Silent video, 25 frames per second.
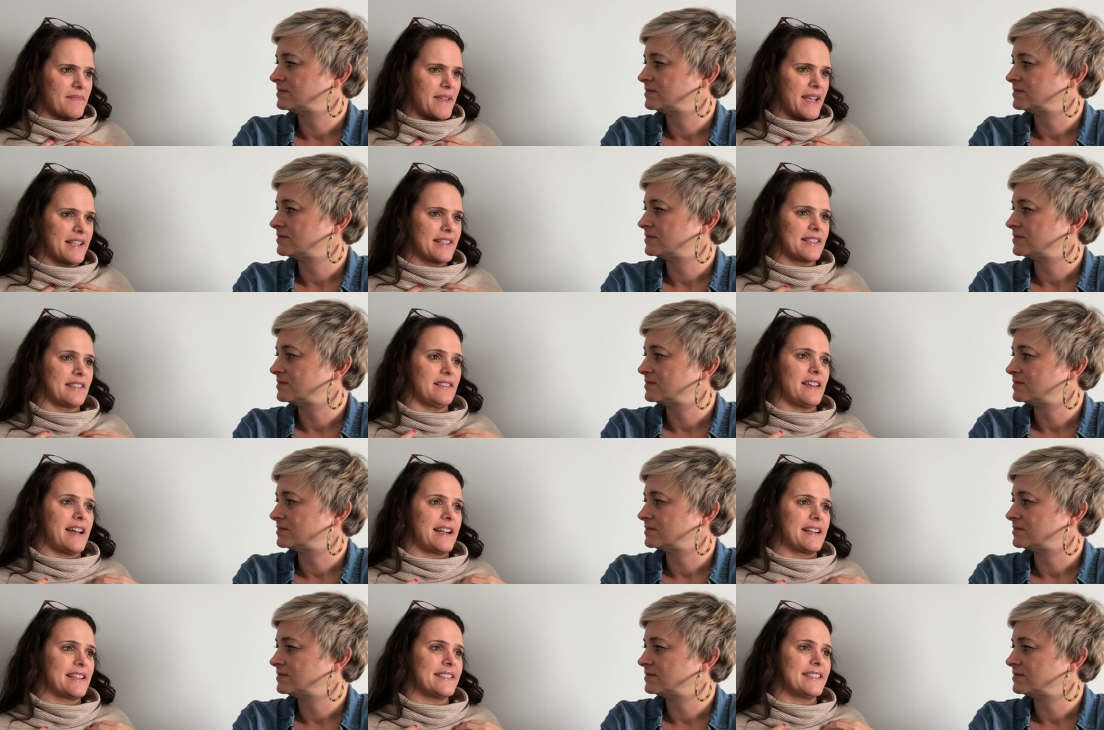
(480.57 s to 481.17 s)
Speaker 1: makes a
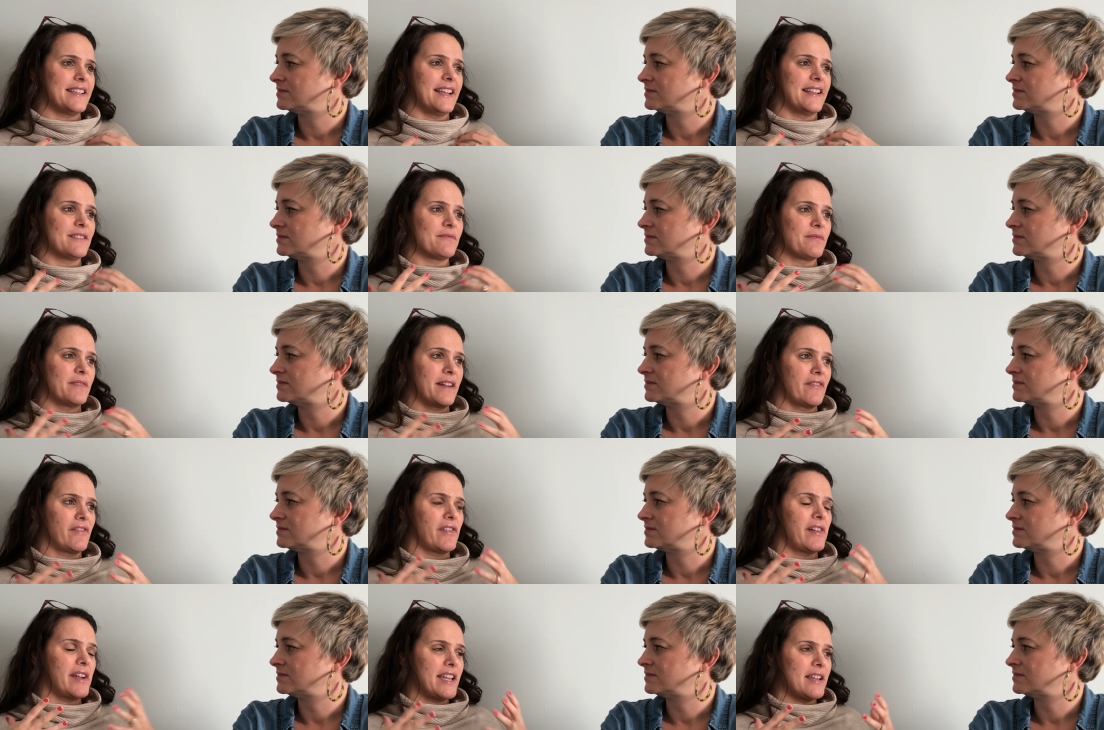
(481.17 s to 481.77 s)
lot of sense
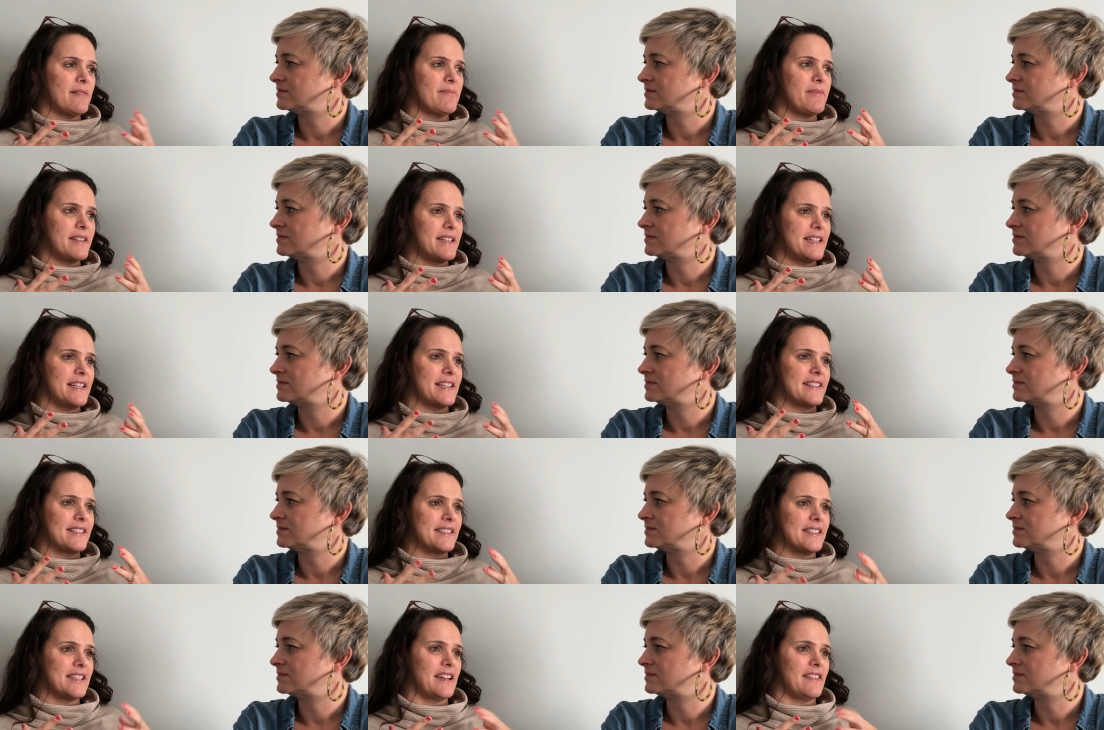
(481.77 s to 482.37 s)
whenever anybody
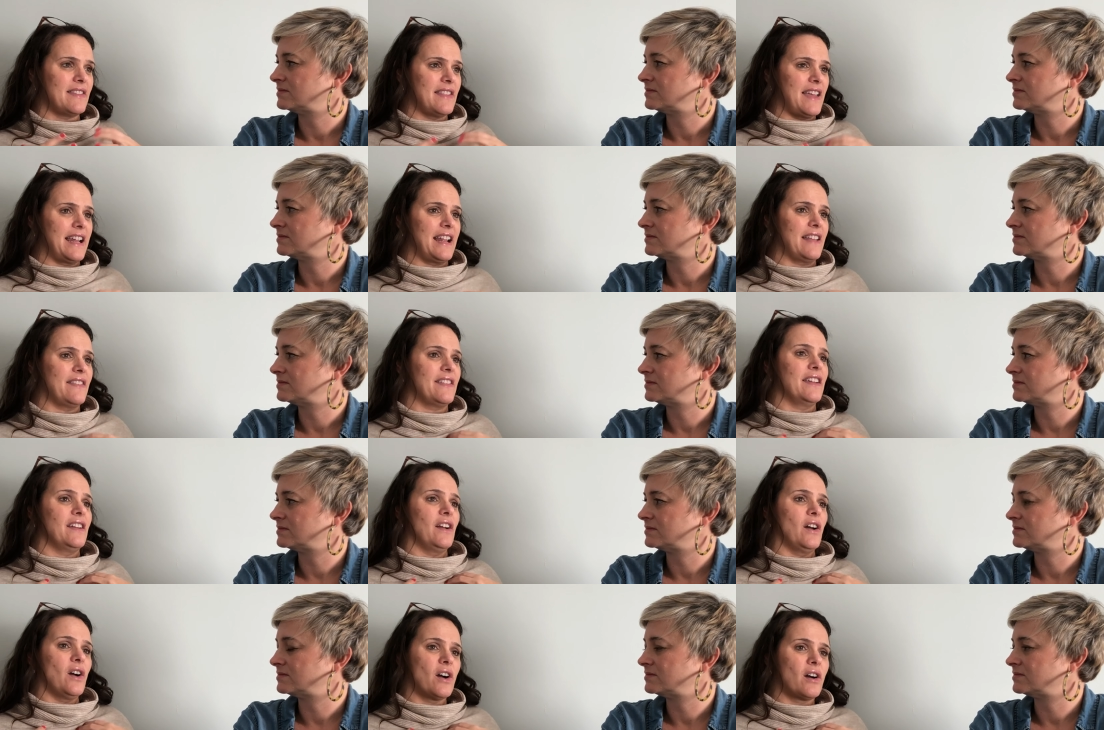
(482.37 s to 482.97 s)
has done that i
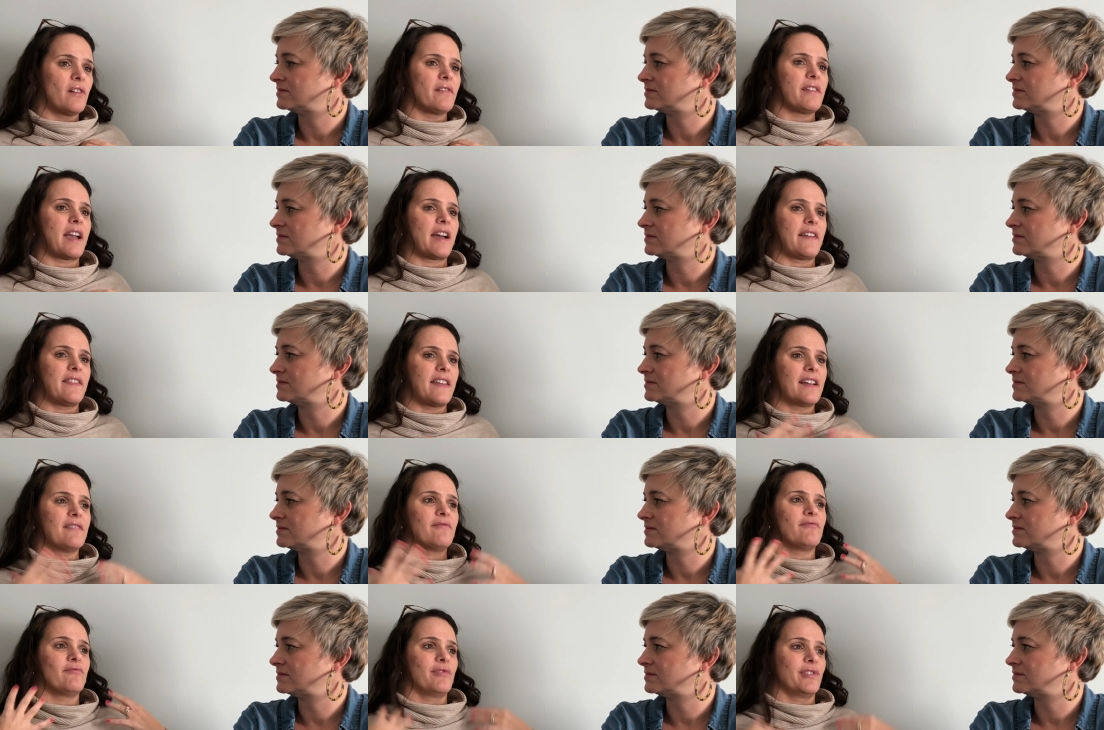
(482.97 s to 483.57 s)
think oh yeah
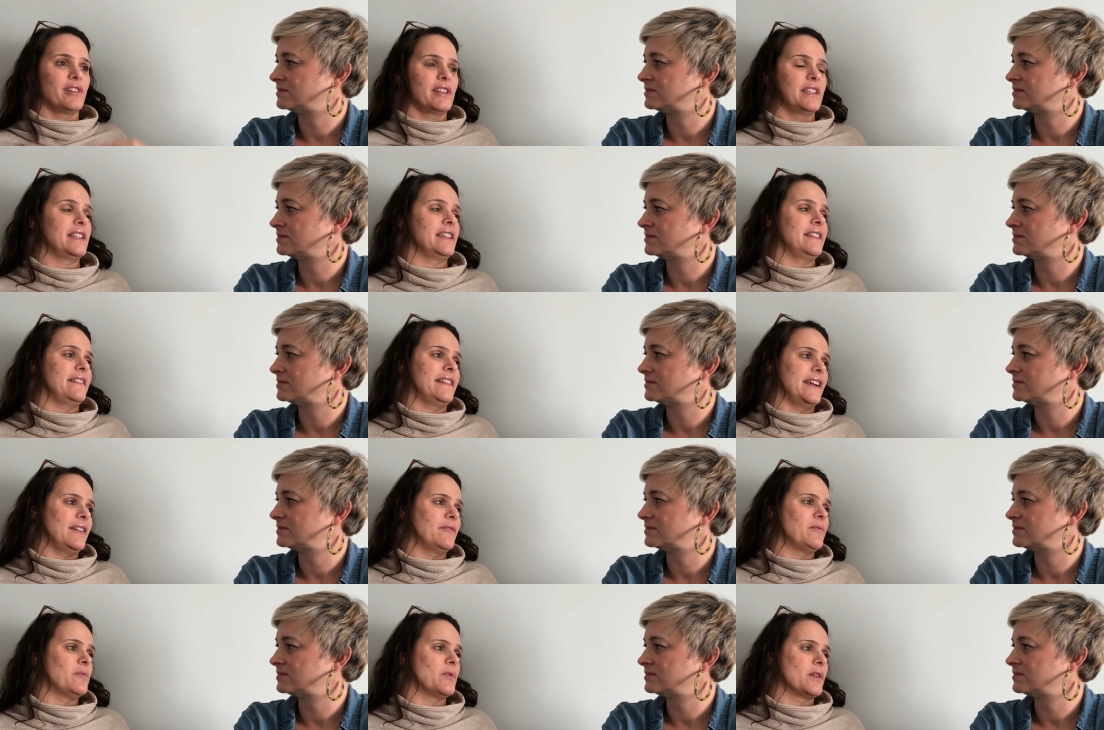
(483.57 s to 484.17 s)
that really
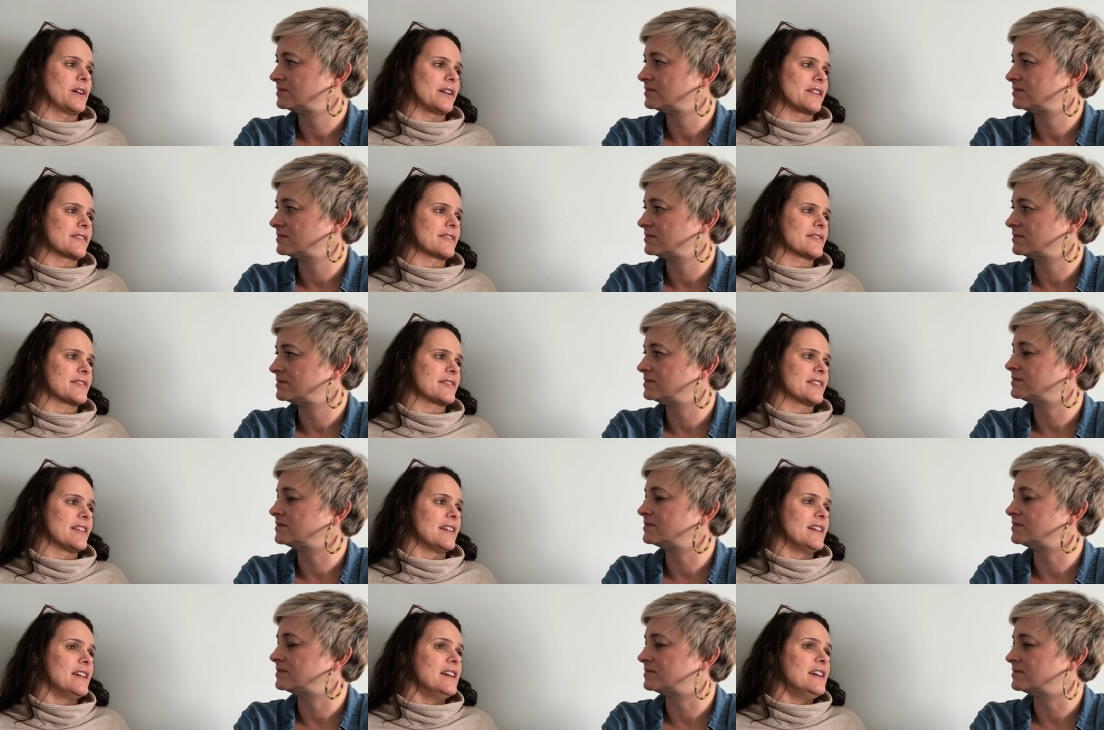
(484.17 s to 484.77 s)
like works
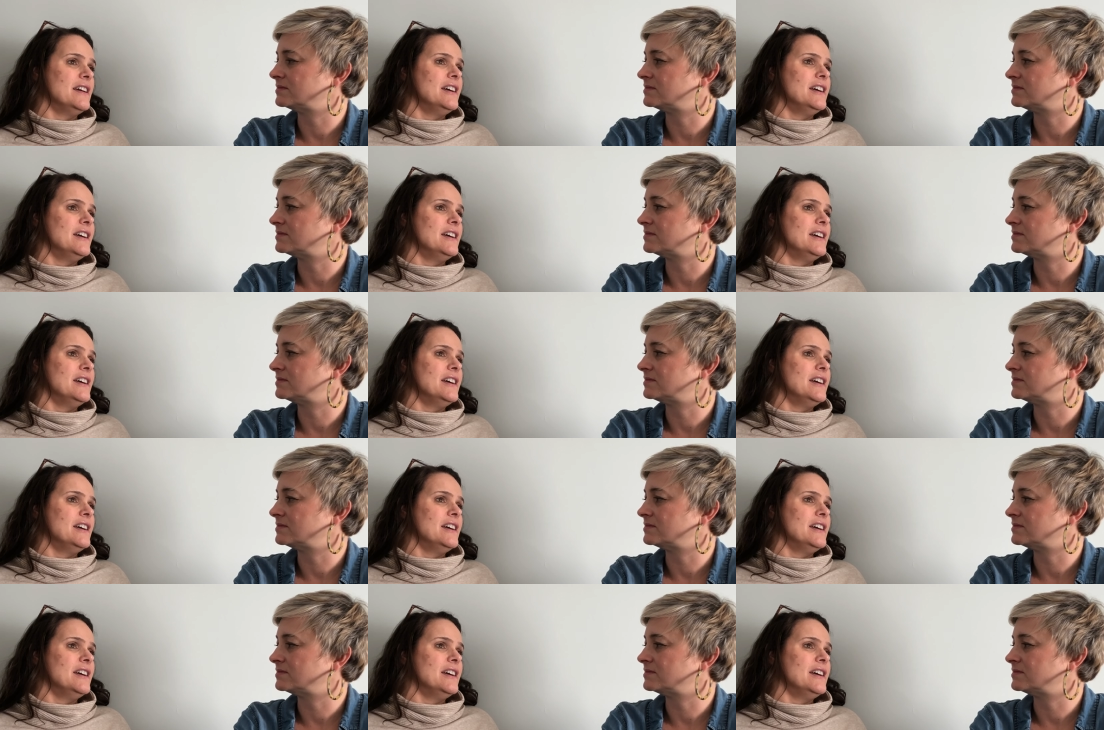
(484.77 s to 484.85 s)
mm.